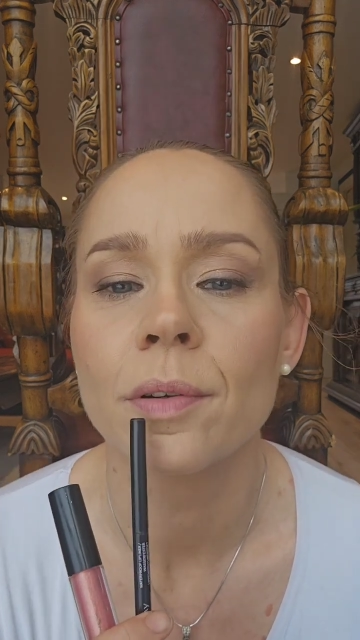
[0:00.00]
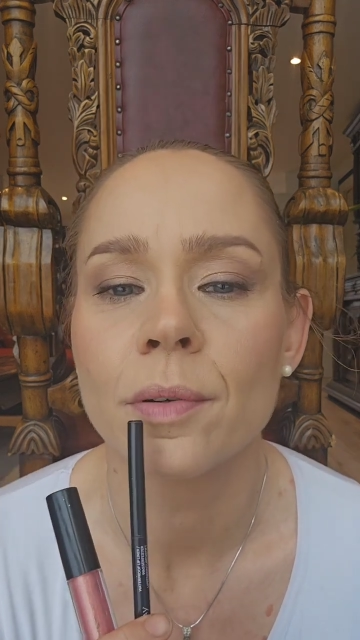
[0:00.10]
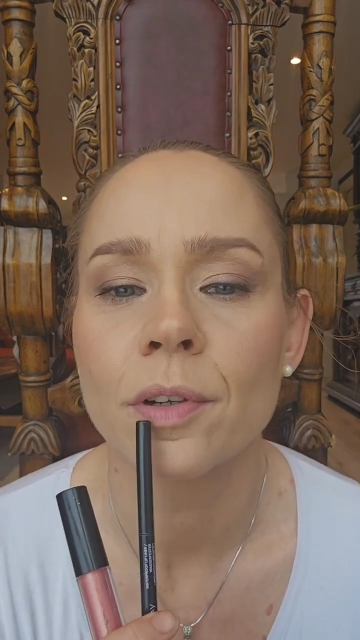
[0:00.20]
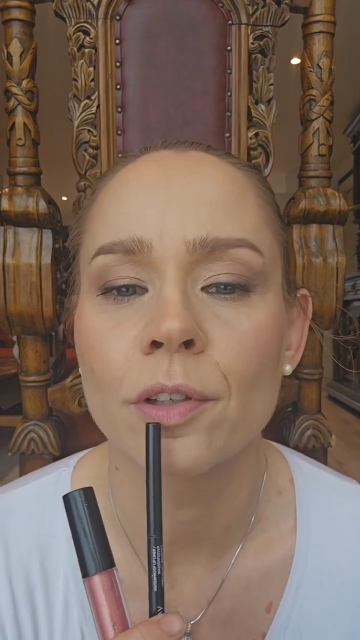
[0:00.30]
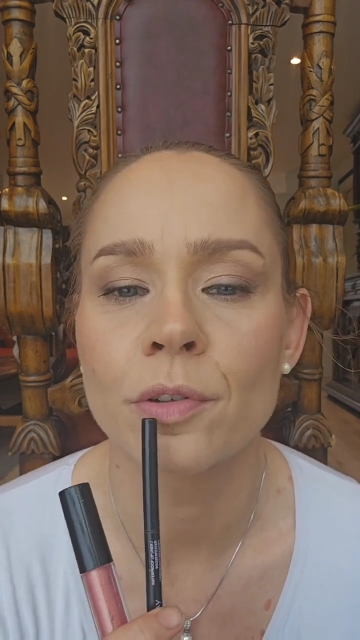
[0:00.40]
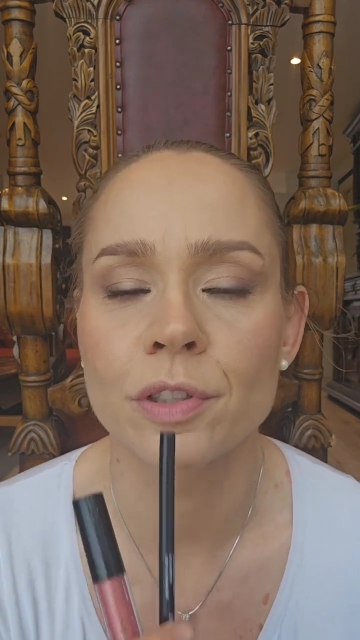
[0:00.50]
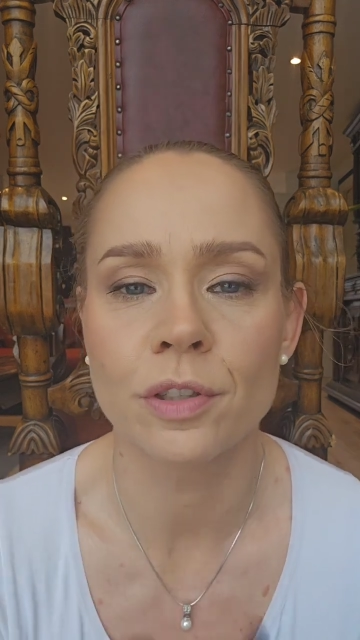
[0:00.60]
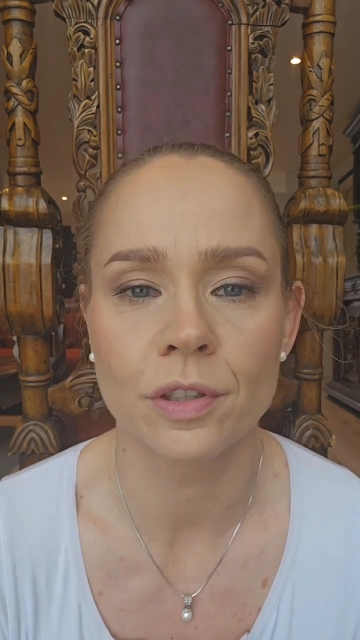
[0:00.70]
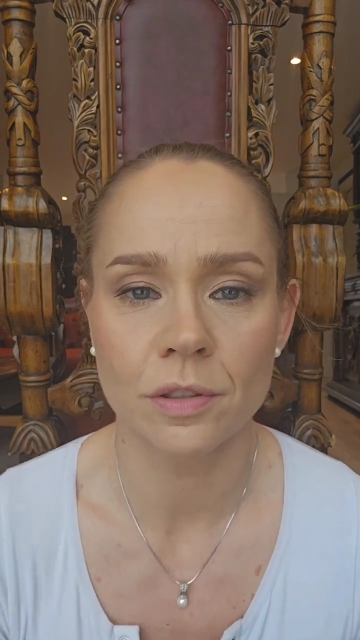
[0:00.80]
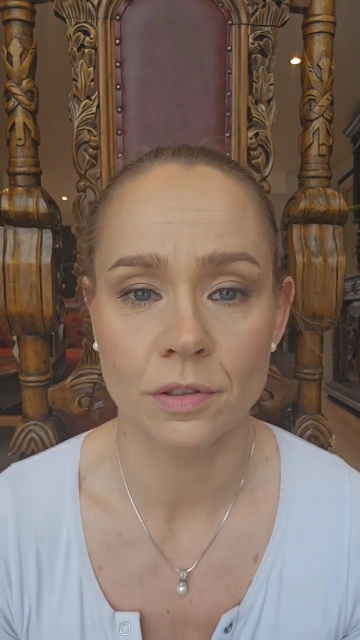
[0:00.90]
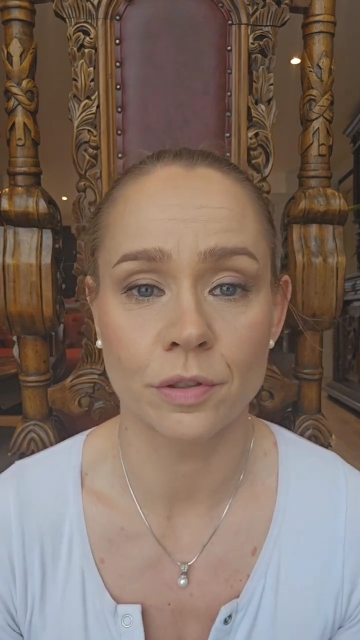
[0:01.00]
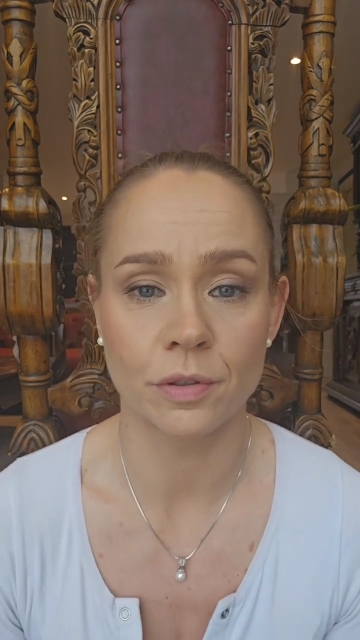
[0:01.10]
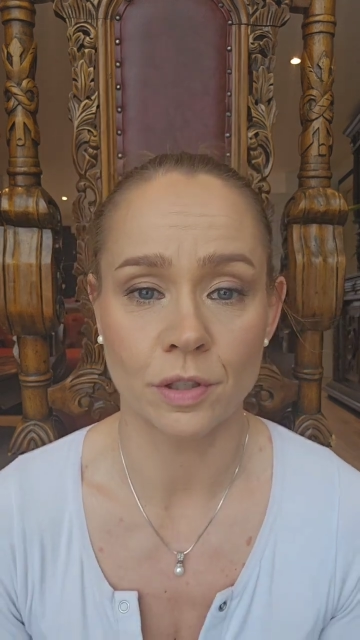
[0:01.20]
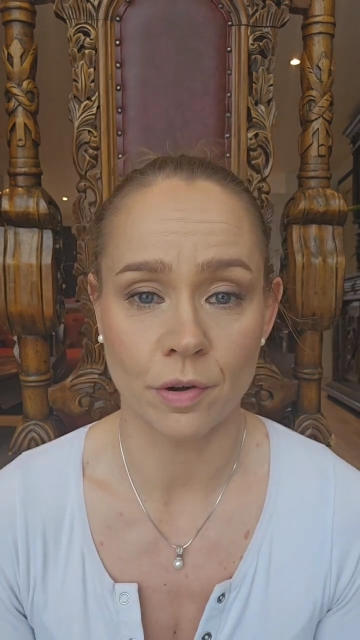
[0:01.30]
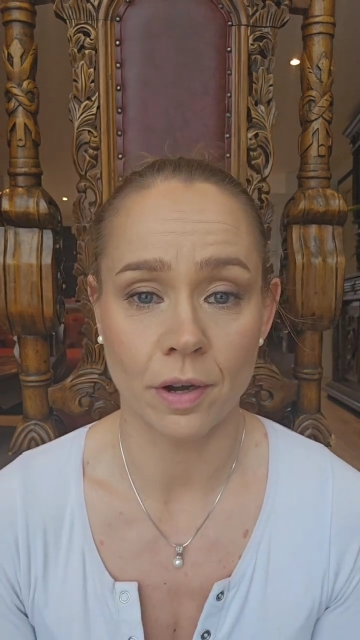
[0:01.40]
closer to
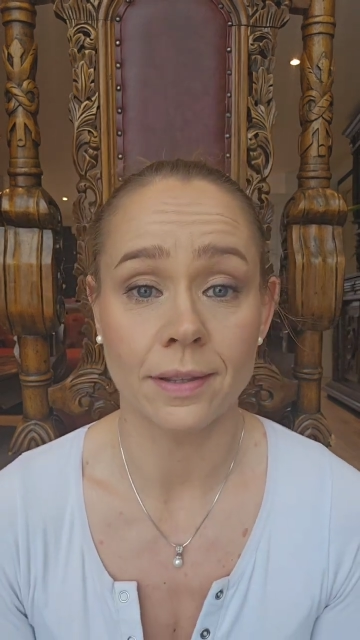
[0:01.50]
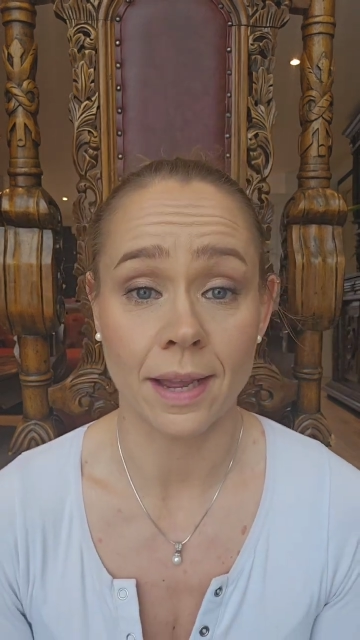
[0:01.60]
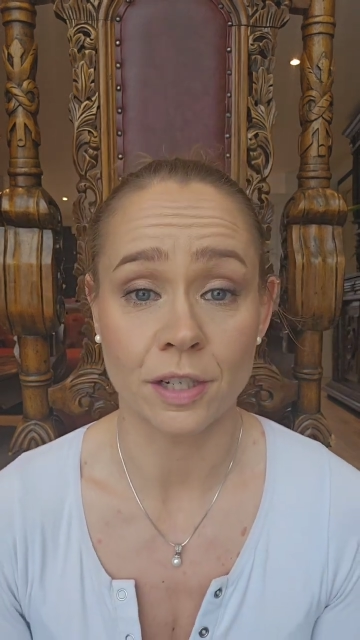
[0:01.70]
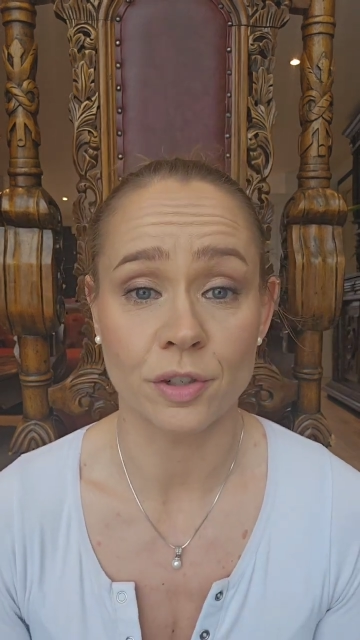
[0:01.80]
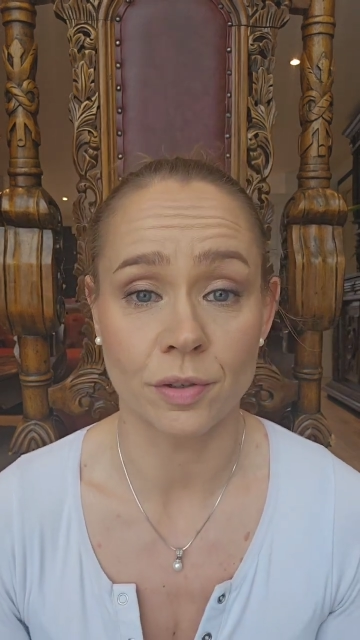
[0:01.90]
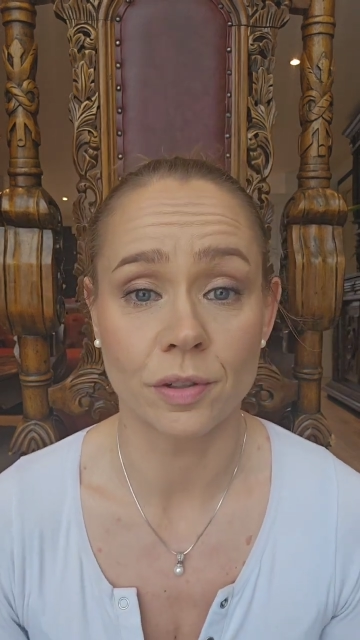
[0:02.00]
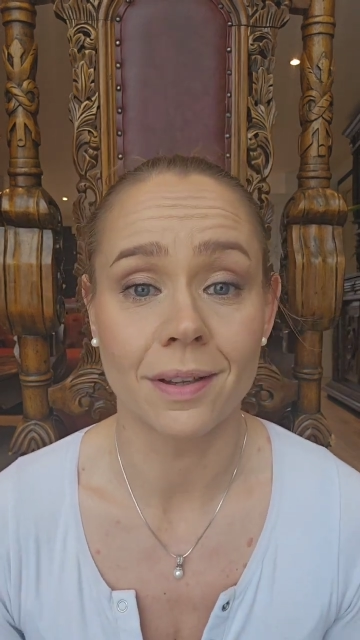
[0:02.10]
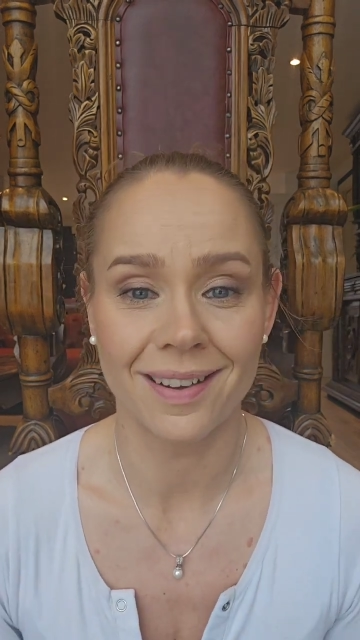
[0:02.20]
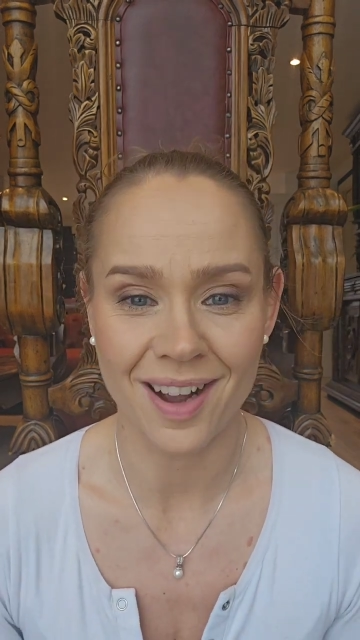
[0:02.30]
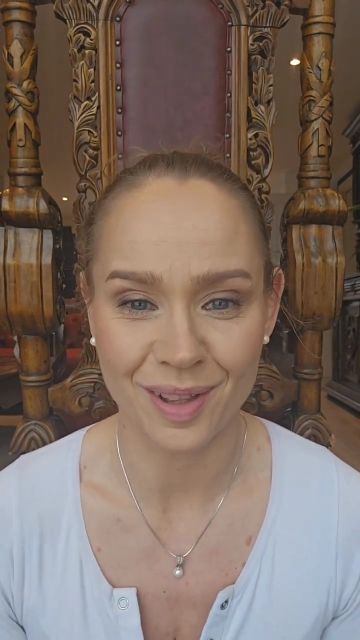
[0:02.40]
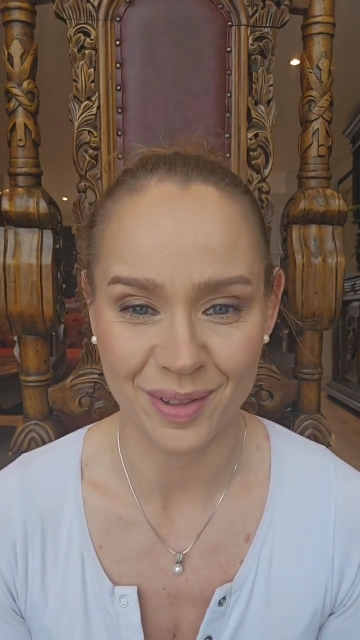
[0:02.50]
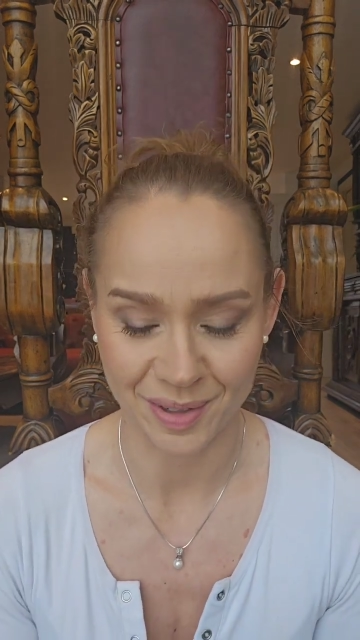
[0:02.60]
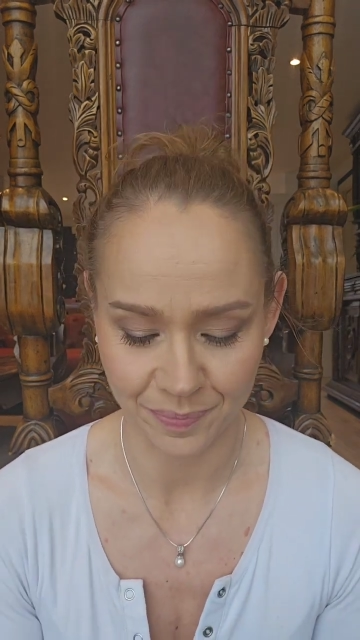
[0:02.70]
your natural color.